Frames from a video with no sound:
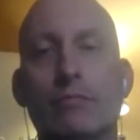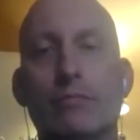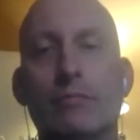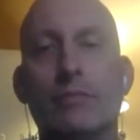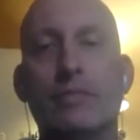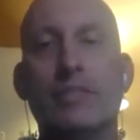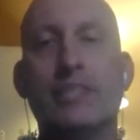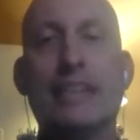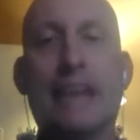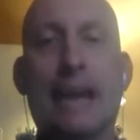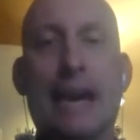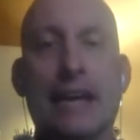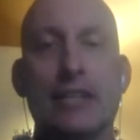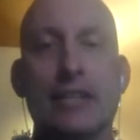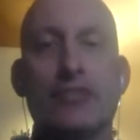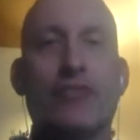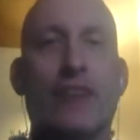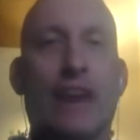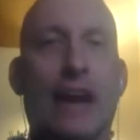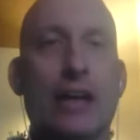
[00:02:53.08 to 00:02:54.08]

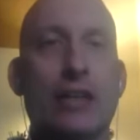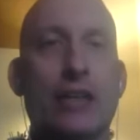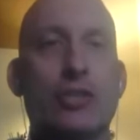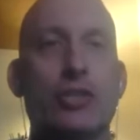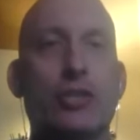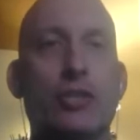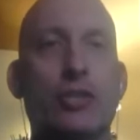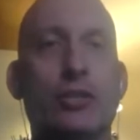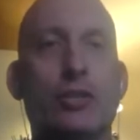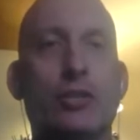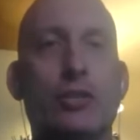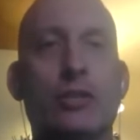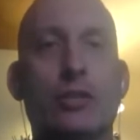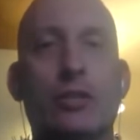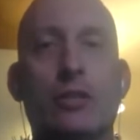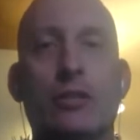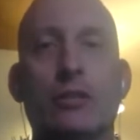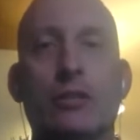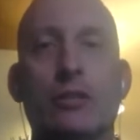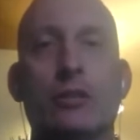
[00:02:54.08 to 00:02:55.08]
dissatisfactions
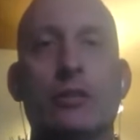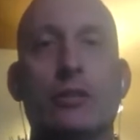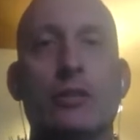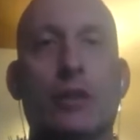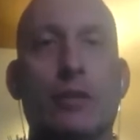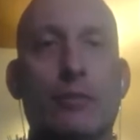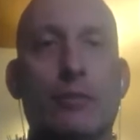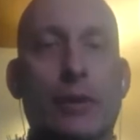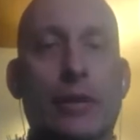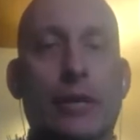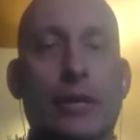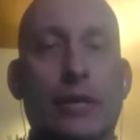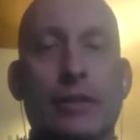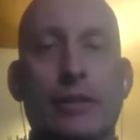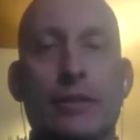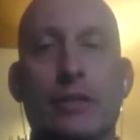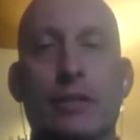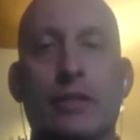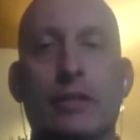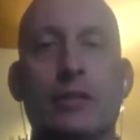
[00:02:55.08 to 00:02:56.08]
and
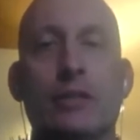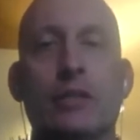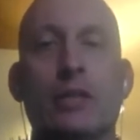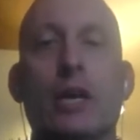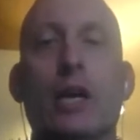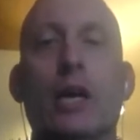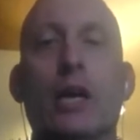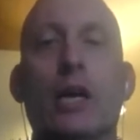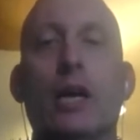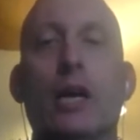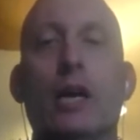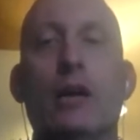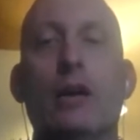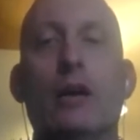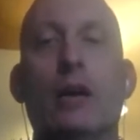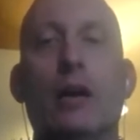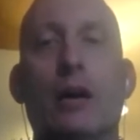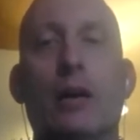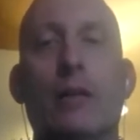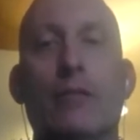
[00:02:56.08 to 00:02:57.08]
sufferings and
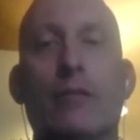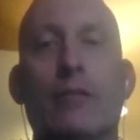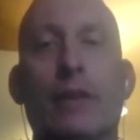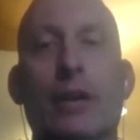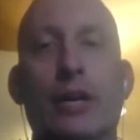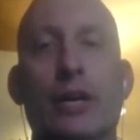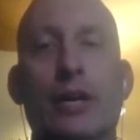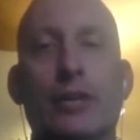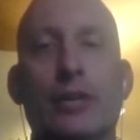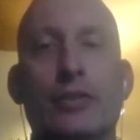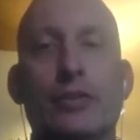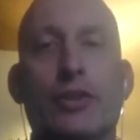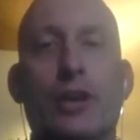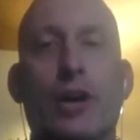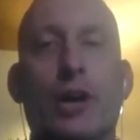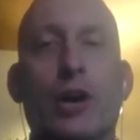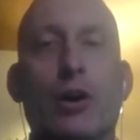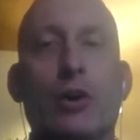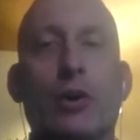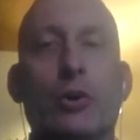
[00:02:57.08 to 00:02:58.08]
various
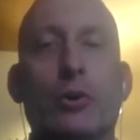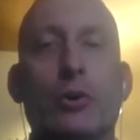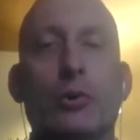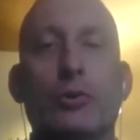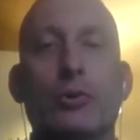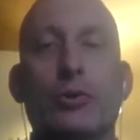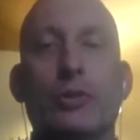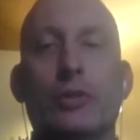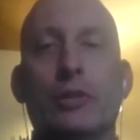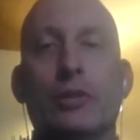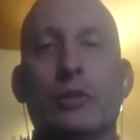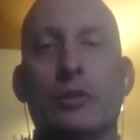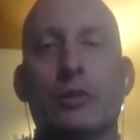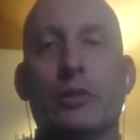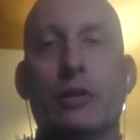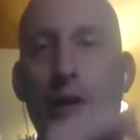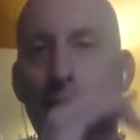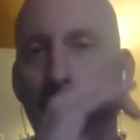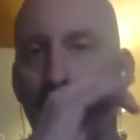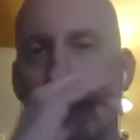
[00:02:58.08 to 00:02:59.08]
sorrows and
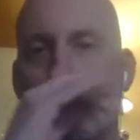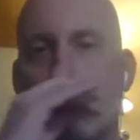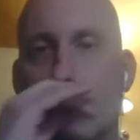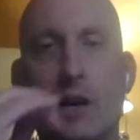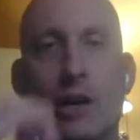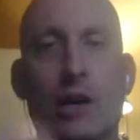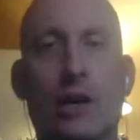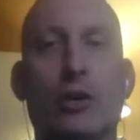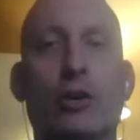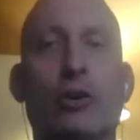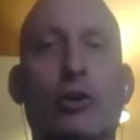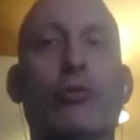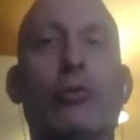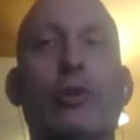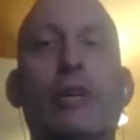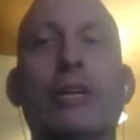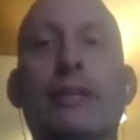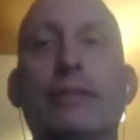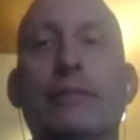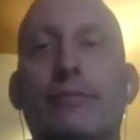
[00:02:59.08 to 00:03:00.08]

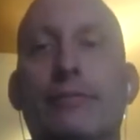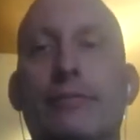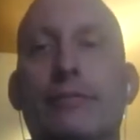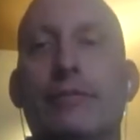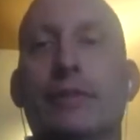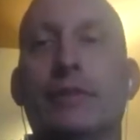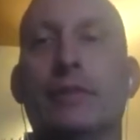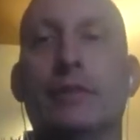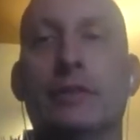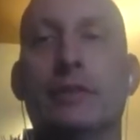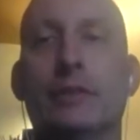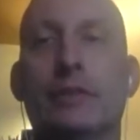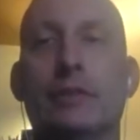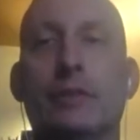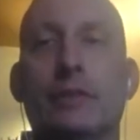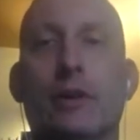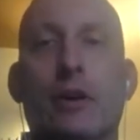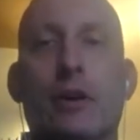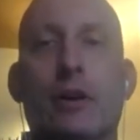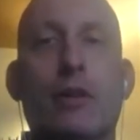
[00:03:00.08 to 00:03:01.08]
grief and
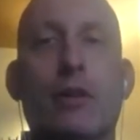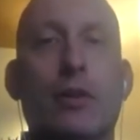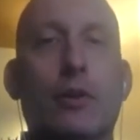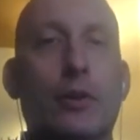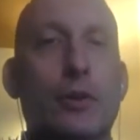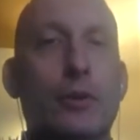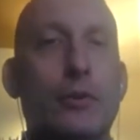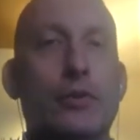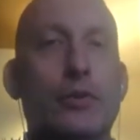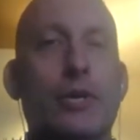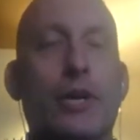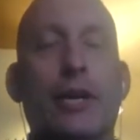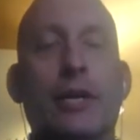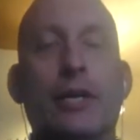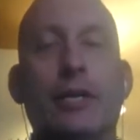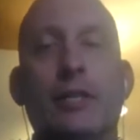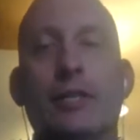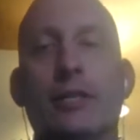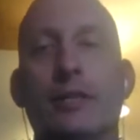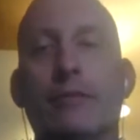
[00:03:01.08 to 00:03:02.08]
all of those
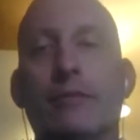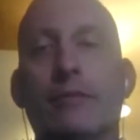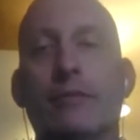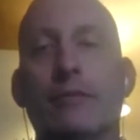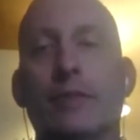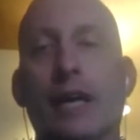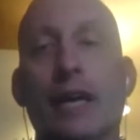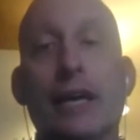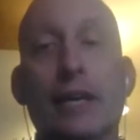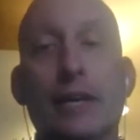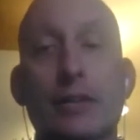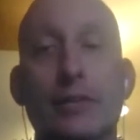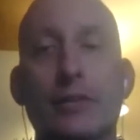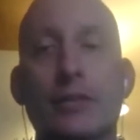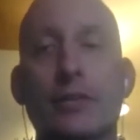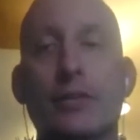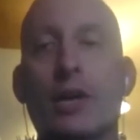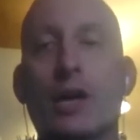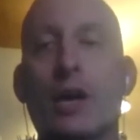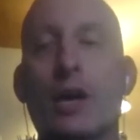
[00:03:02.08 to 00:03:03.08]
kind of things.